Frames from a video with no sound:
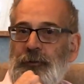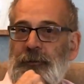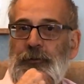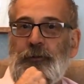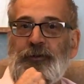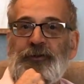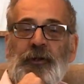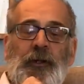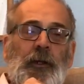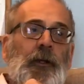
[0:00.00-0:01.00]
trade unions.
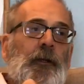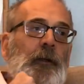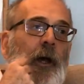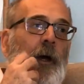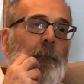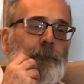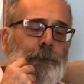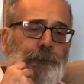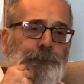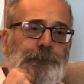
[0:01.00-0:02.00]

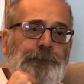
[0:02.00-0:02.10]
Um,